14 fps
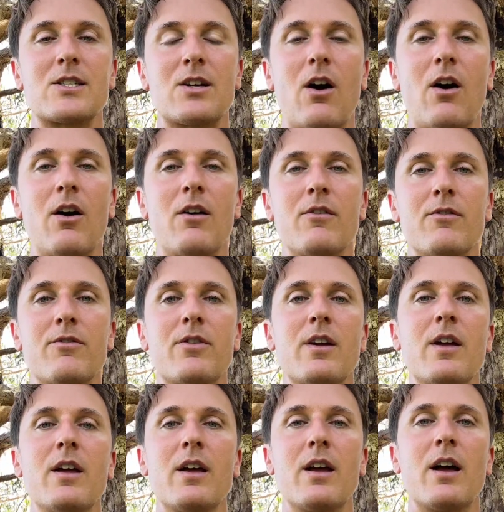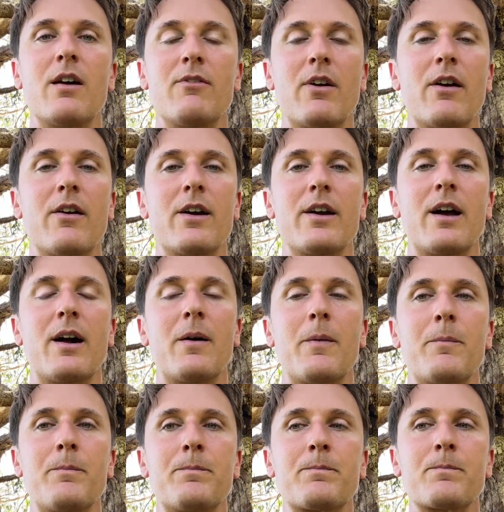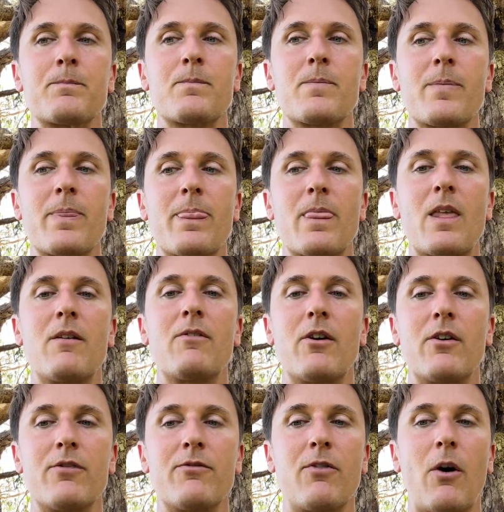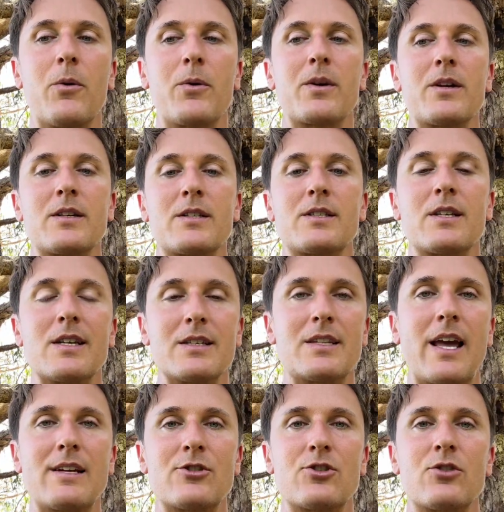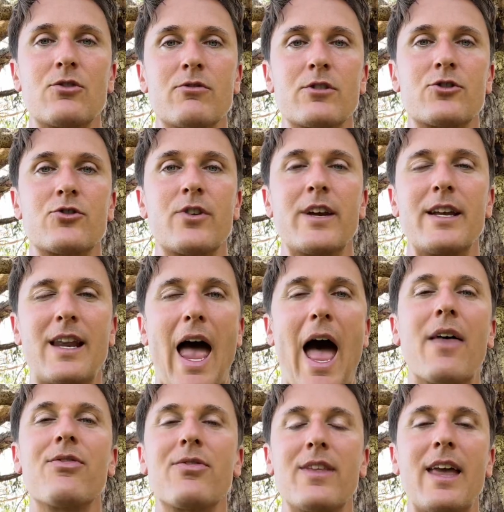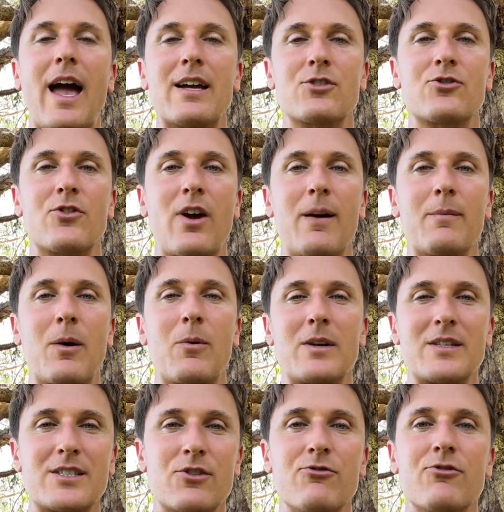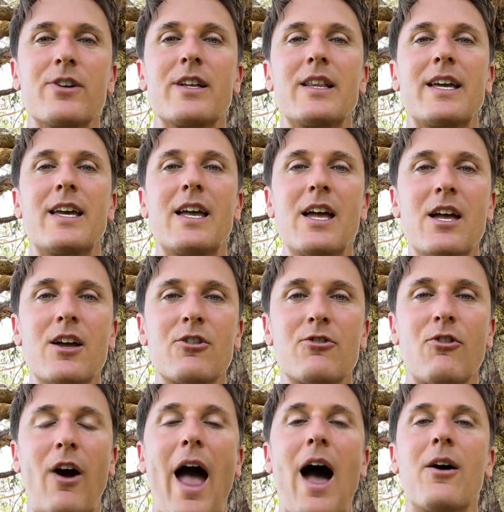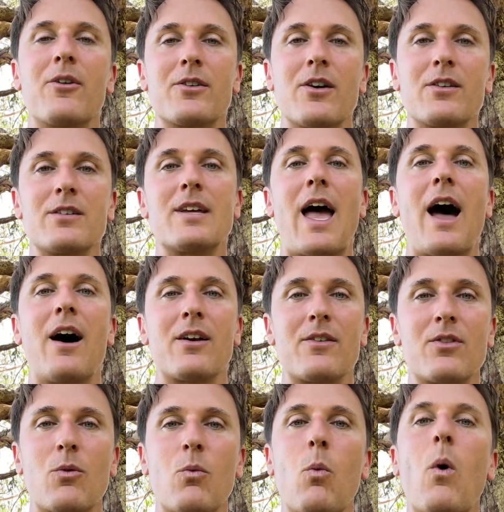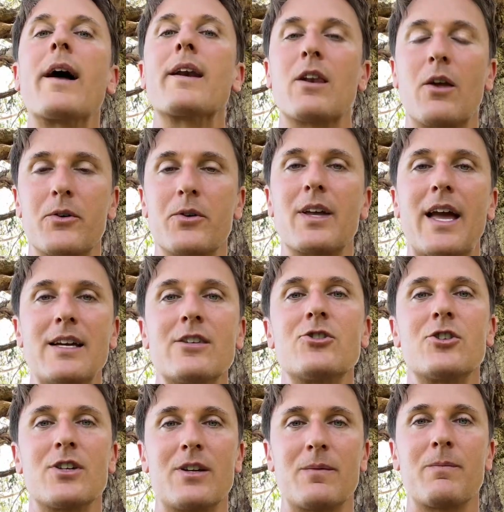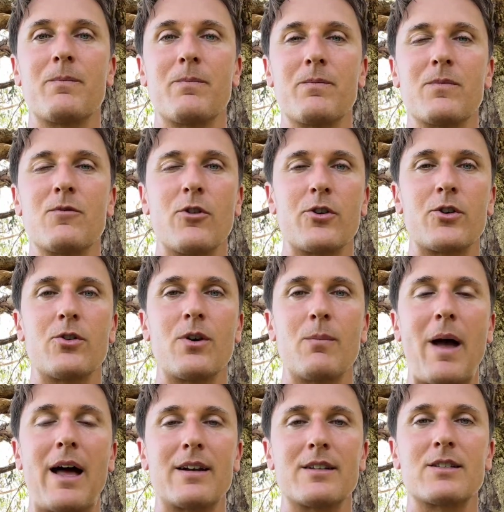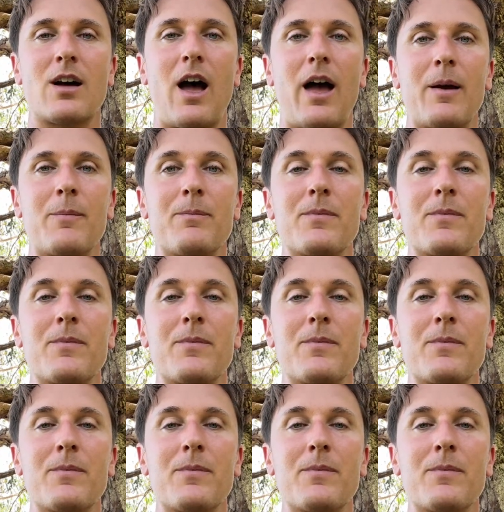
of a very focused, intentional retreat at the ashram. I want us to really ground on down at the one location for a good amount of time.